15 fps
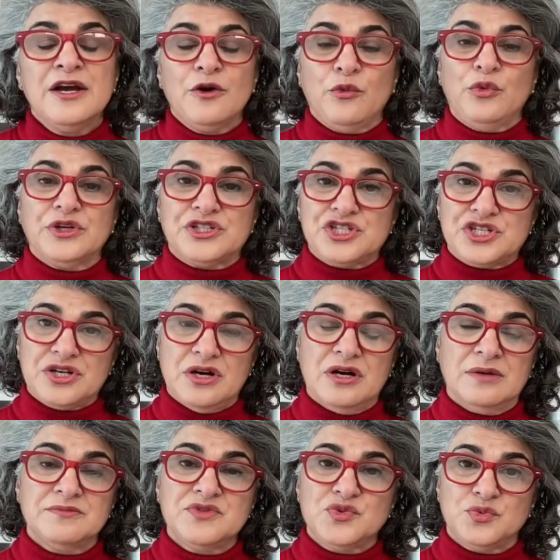which
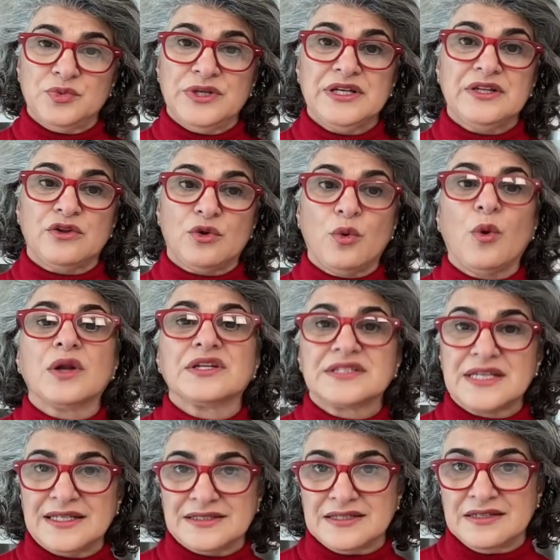comes with
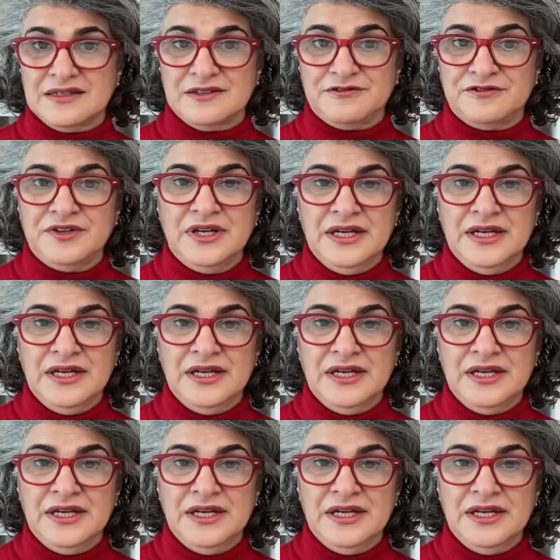qualitative